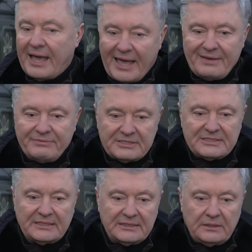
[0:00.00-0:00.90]
Every
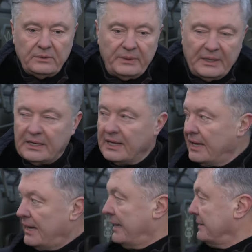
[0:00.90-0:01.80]
single week
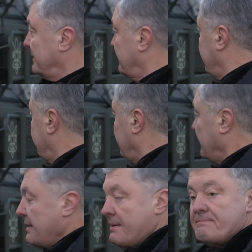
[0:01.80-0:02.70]
I deliver
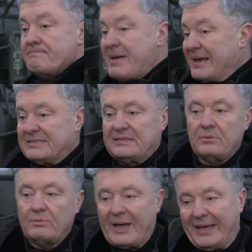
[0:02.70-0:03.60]

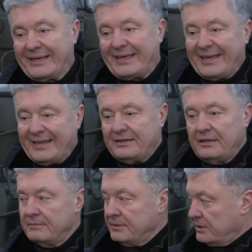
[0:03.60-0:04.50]
maximum I can,
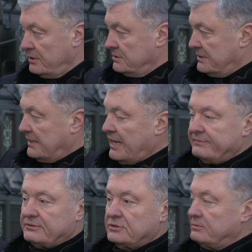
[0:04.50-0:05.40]
because the day
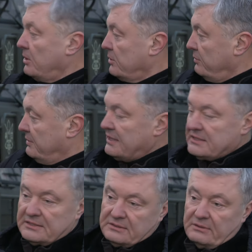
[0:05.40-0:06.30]
after tomorrow
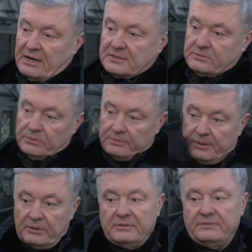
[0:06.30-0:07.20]
these trucks would be on